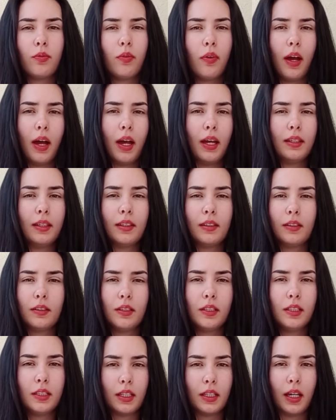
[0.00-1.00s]
write, and
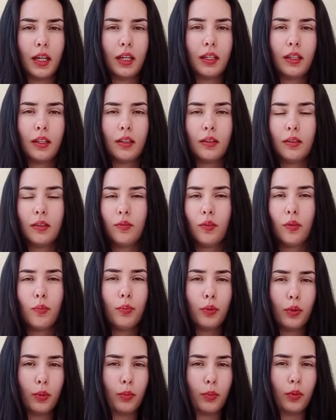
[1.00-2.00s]
design, and even
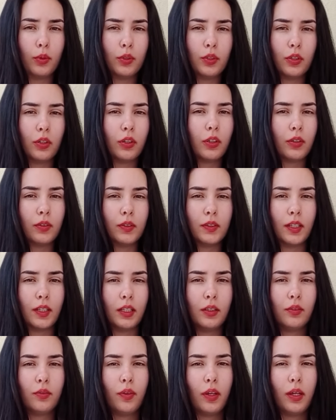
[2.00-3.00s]
promote your
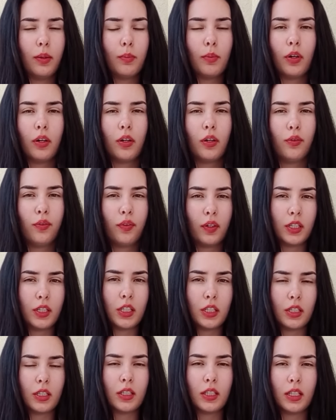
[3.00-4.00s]
content way more
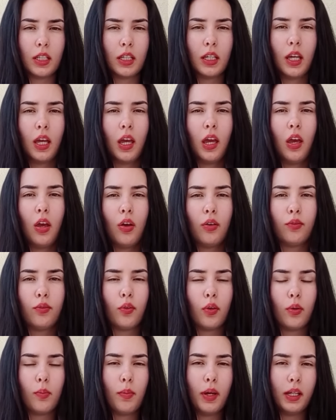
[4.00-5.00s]
efficiently
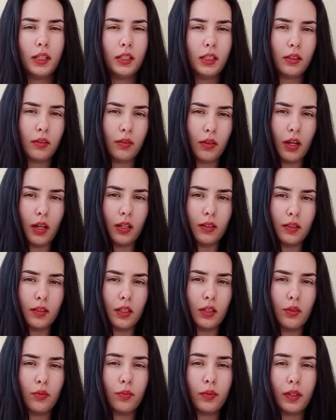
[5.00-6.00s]
for many
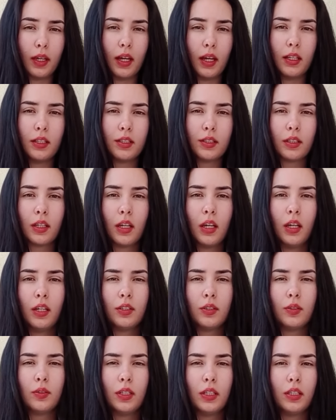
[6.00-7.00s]
creative tasks.
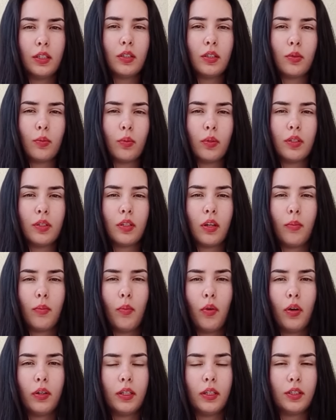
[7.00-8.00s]
So these tools are
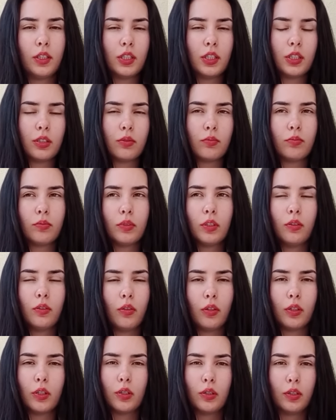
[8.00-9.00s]
more than just
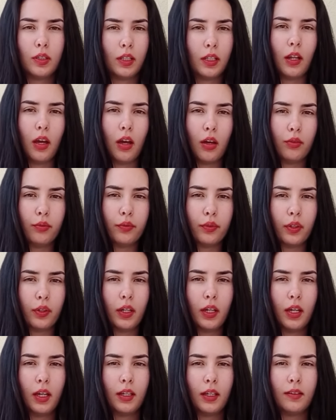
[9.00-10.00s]
good enough.
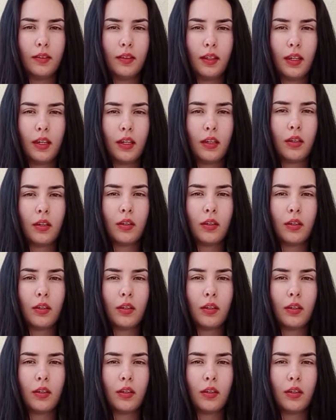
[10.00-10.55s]
They